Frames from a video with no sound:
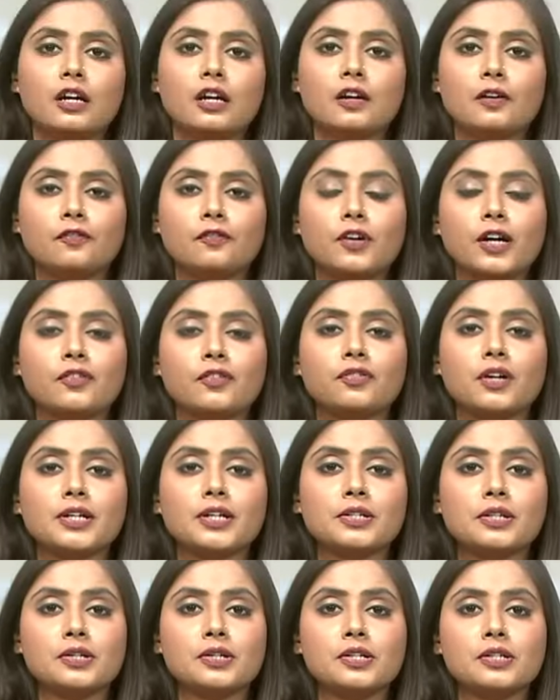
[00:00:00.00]

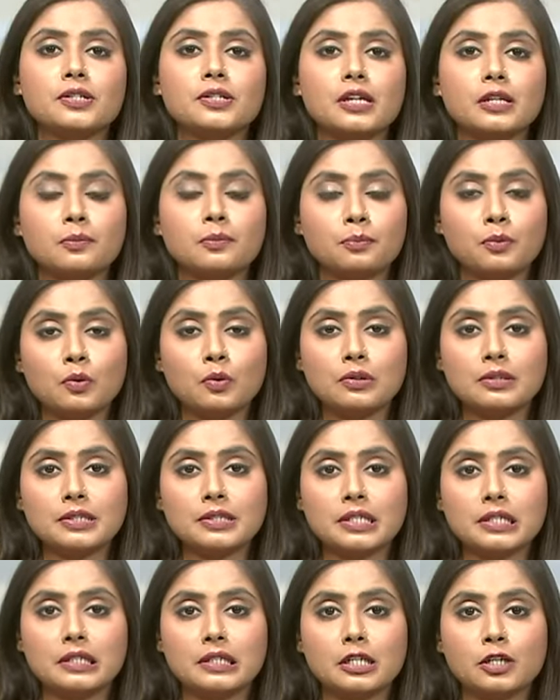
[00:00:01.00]
Firefighters in southern Poland
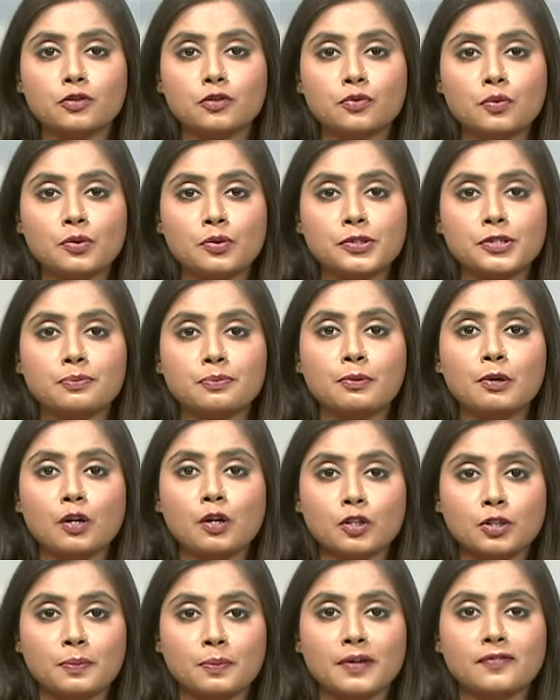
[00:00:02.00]
cleared roads
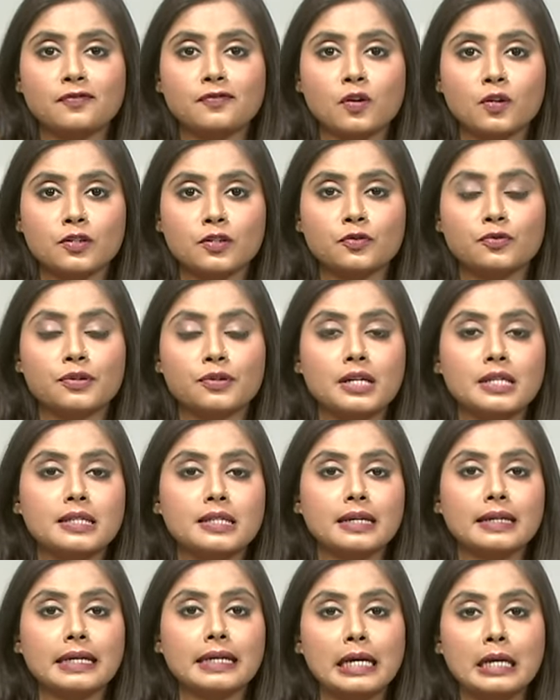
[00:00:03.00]
blocked by fallen trees and
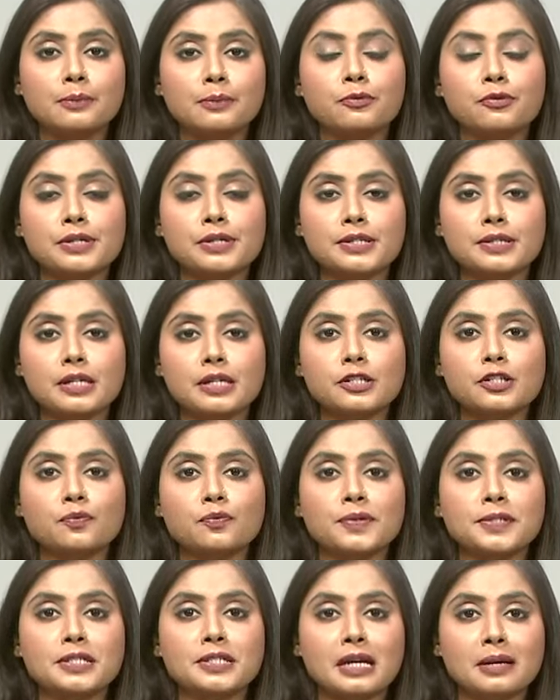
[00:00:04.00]
helped residents
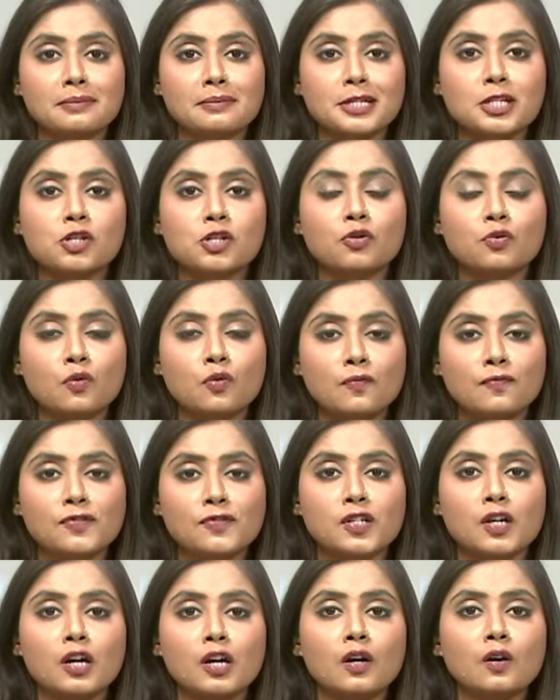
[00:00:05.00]
with damaged roofs
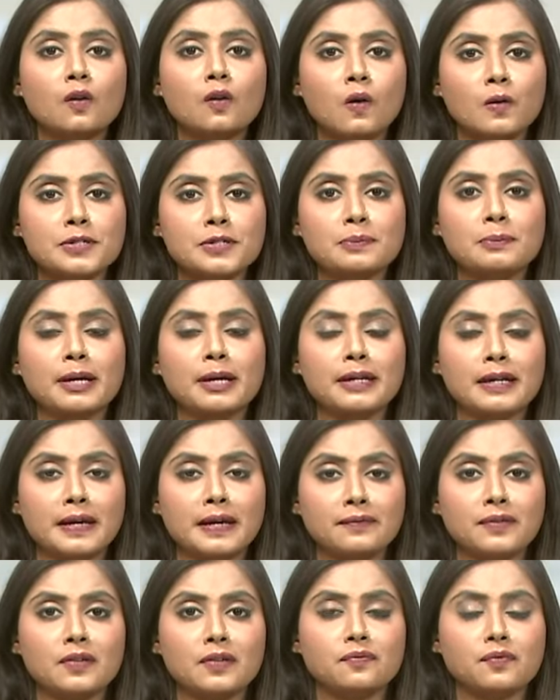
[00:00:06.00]
caused by
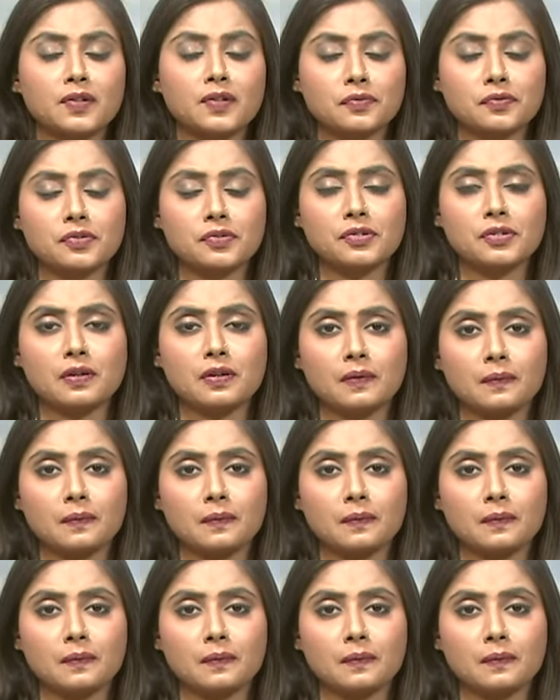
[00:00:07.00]
heavy winds.